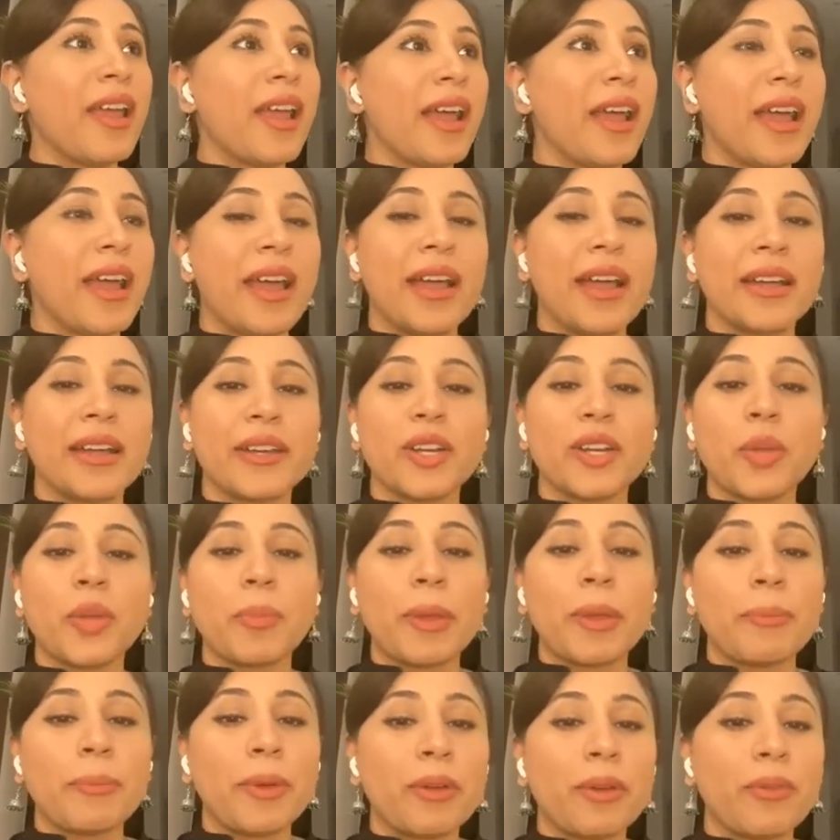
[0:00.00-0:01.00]
And
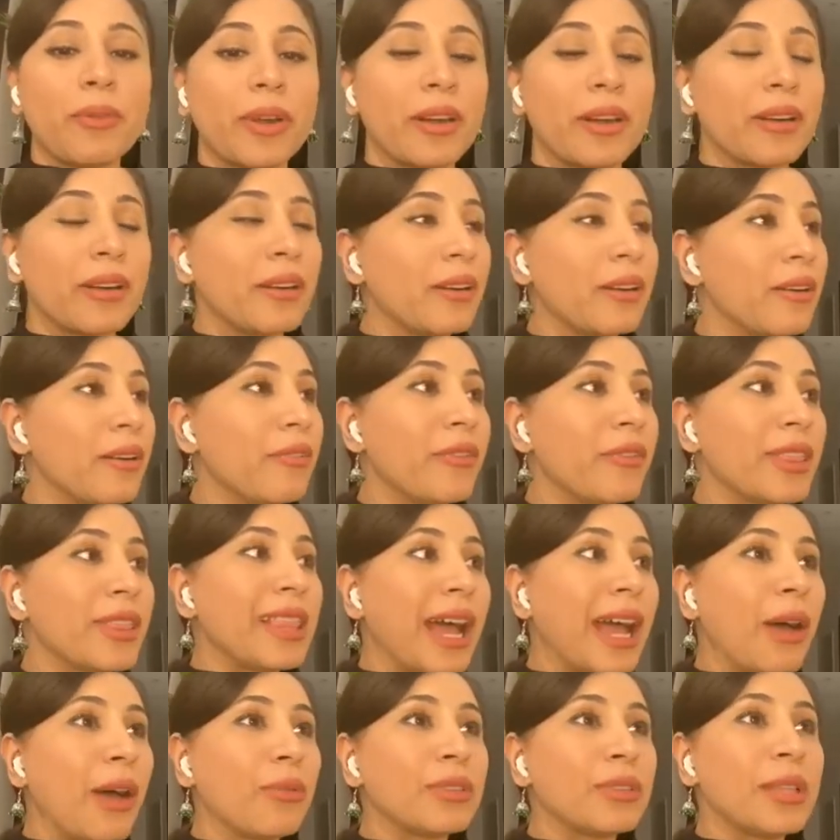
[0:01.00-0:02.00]
people were
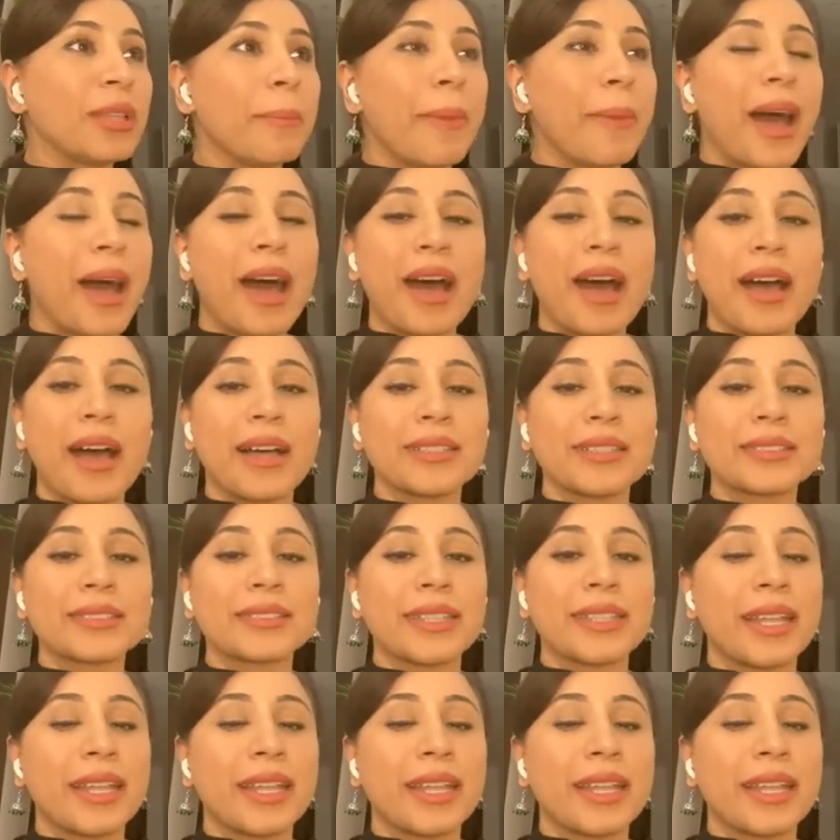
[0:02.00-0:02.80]
without the masks.